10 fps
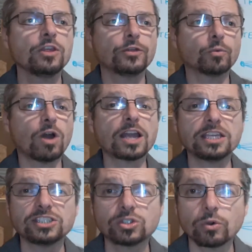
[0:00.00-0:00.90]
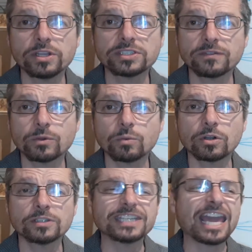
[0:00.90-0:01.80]
The Rocky stories of the
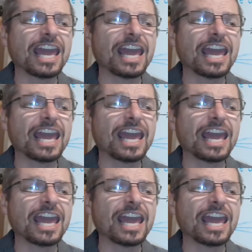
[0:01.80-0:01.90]
world,